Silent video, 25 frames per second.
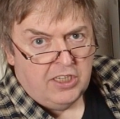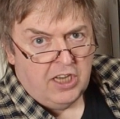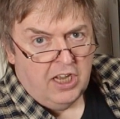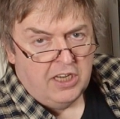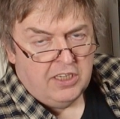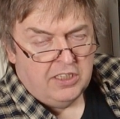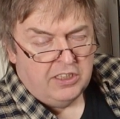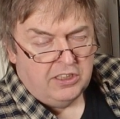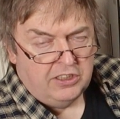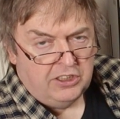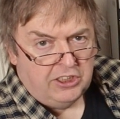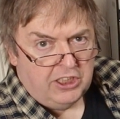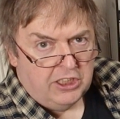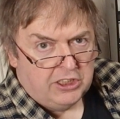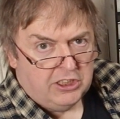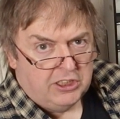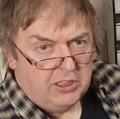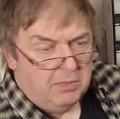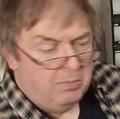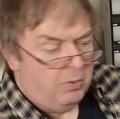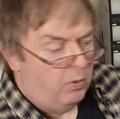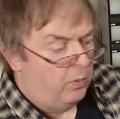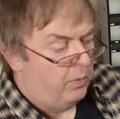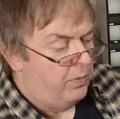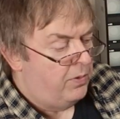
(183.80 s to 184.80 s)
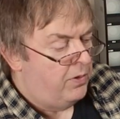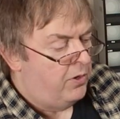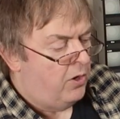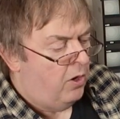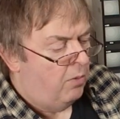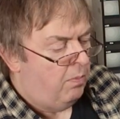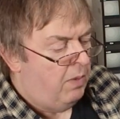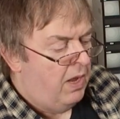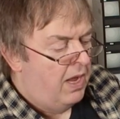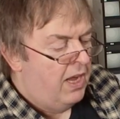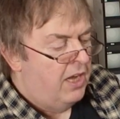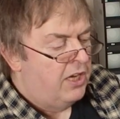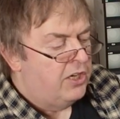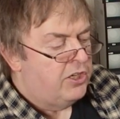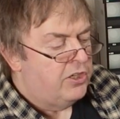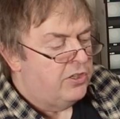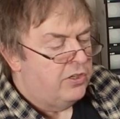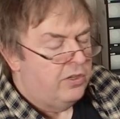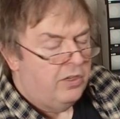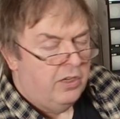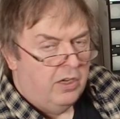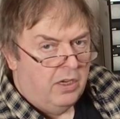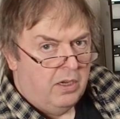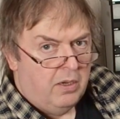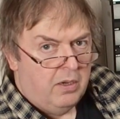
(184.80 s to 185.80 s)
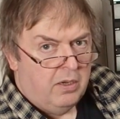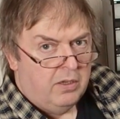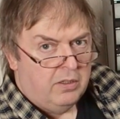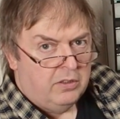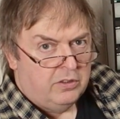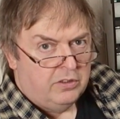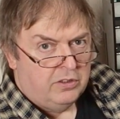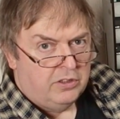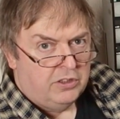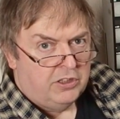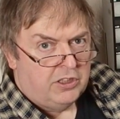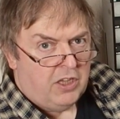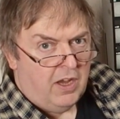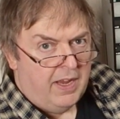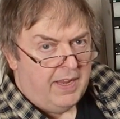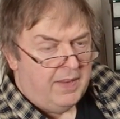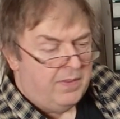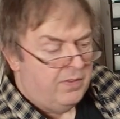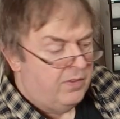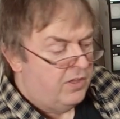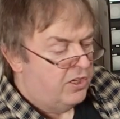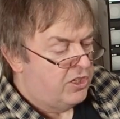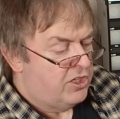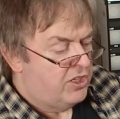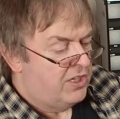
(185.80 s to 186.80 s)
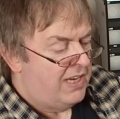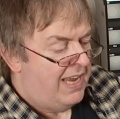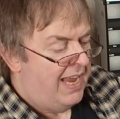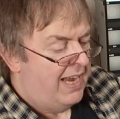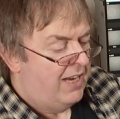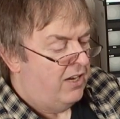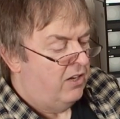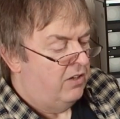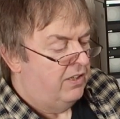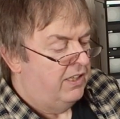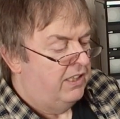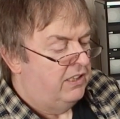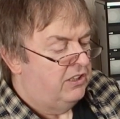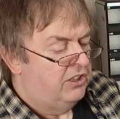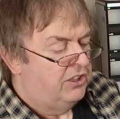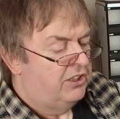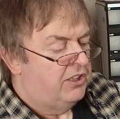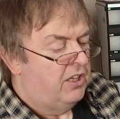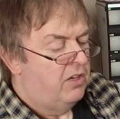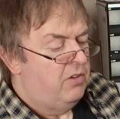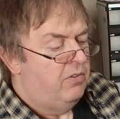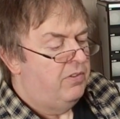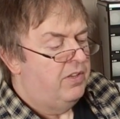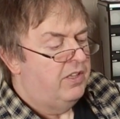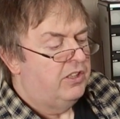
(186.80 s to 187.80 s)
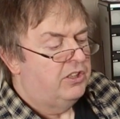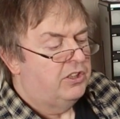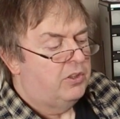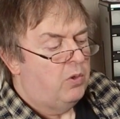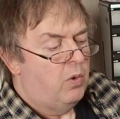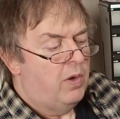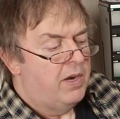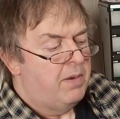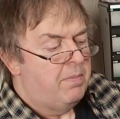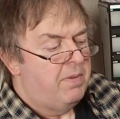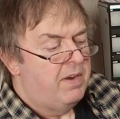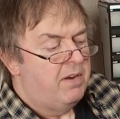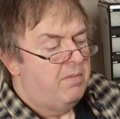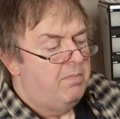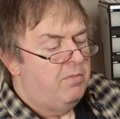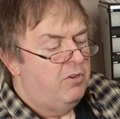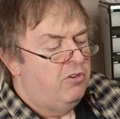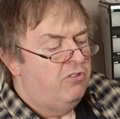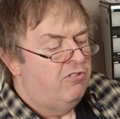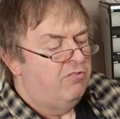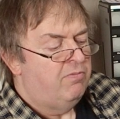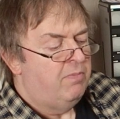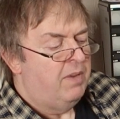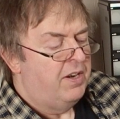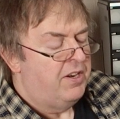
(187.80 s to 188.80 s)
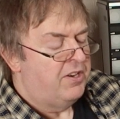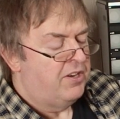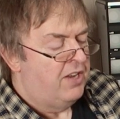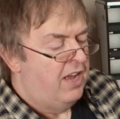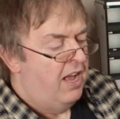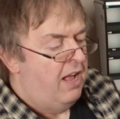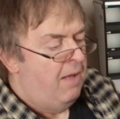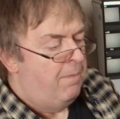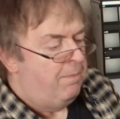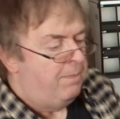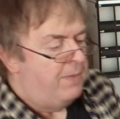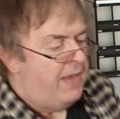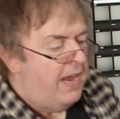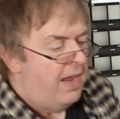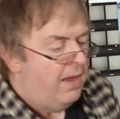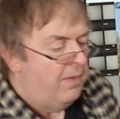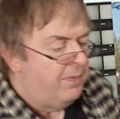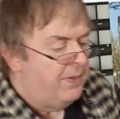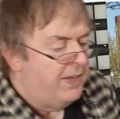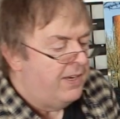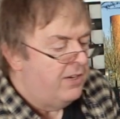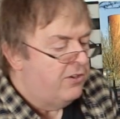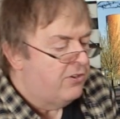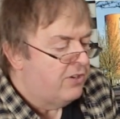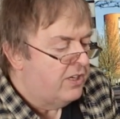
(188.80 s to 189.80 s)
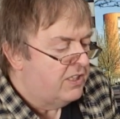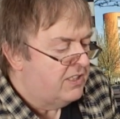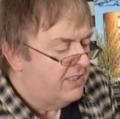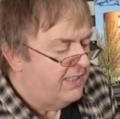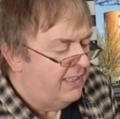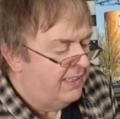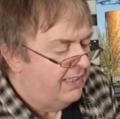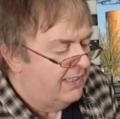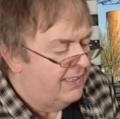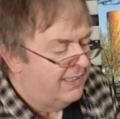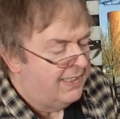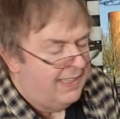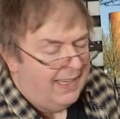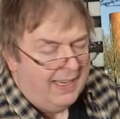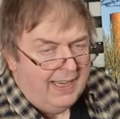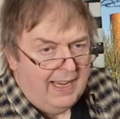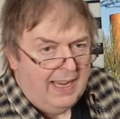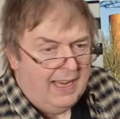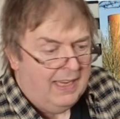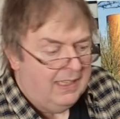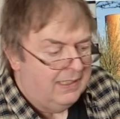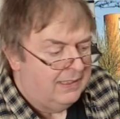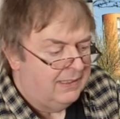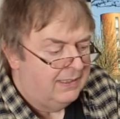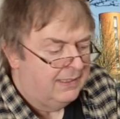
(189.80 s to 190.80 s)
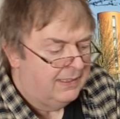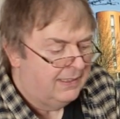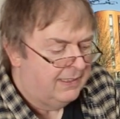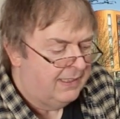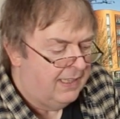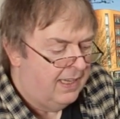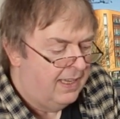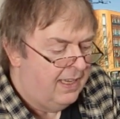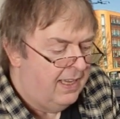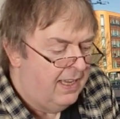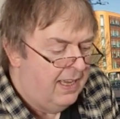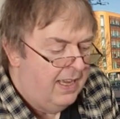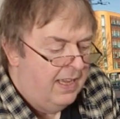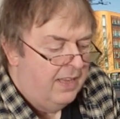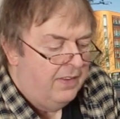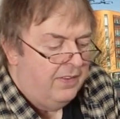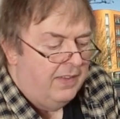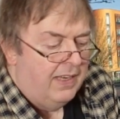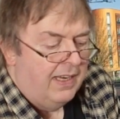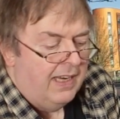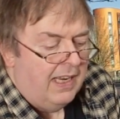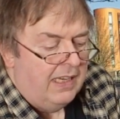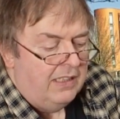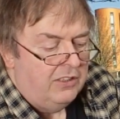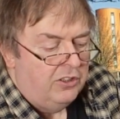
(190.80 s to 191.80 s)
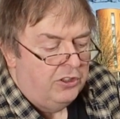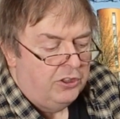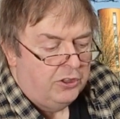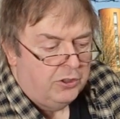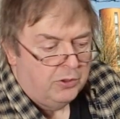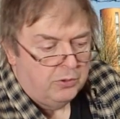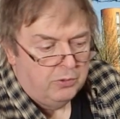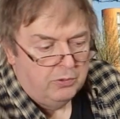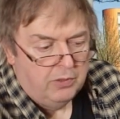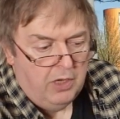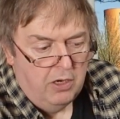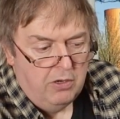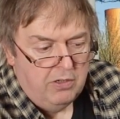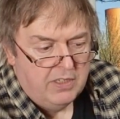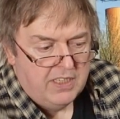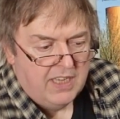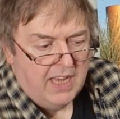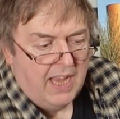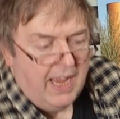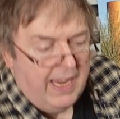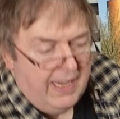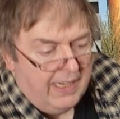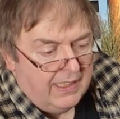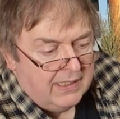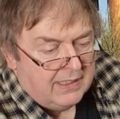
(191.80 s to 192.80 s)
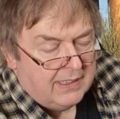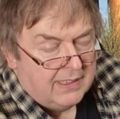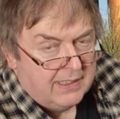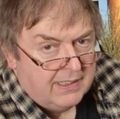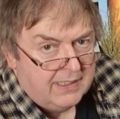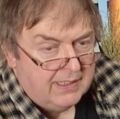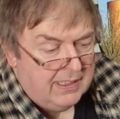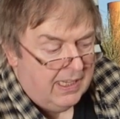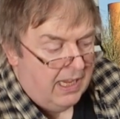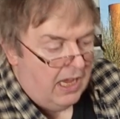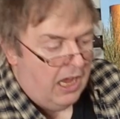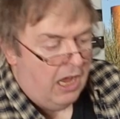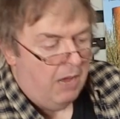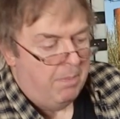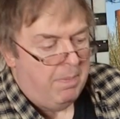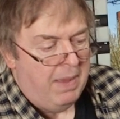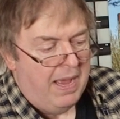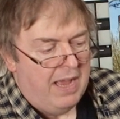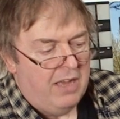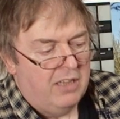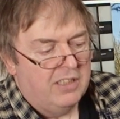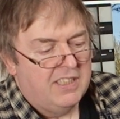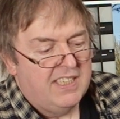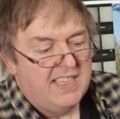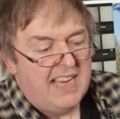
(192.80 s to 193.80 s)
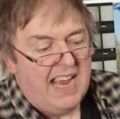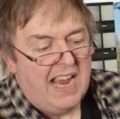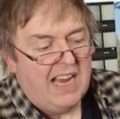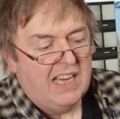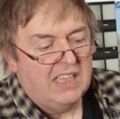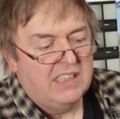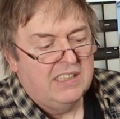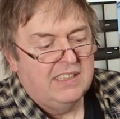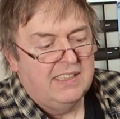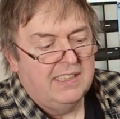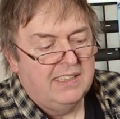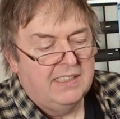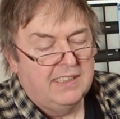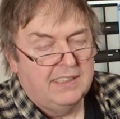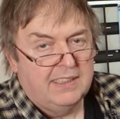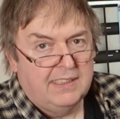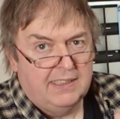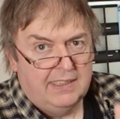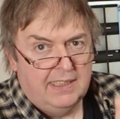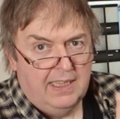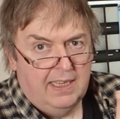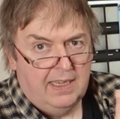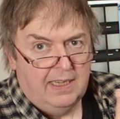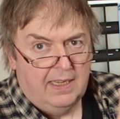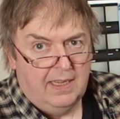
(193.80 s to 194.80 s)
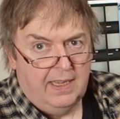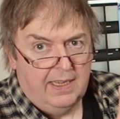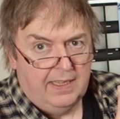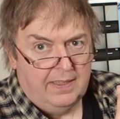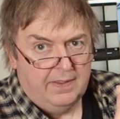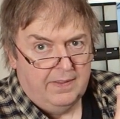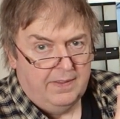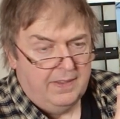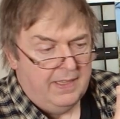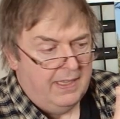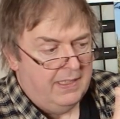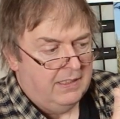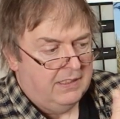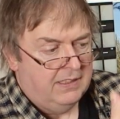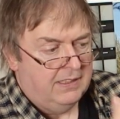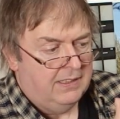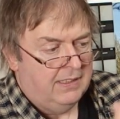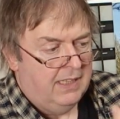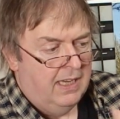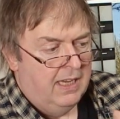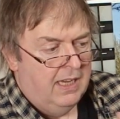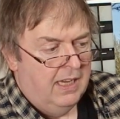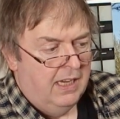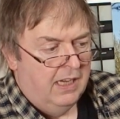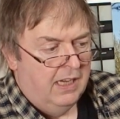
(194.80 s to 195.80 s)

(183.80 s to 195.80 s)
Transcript: an adjustable knob to tighten the slack on it. So there's quite a bit of movement. Now, the interesting thing is the lens rotates about an axis like this.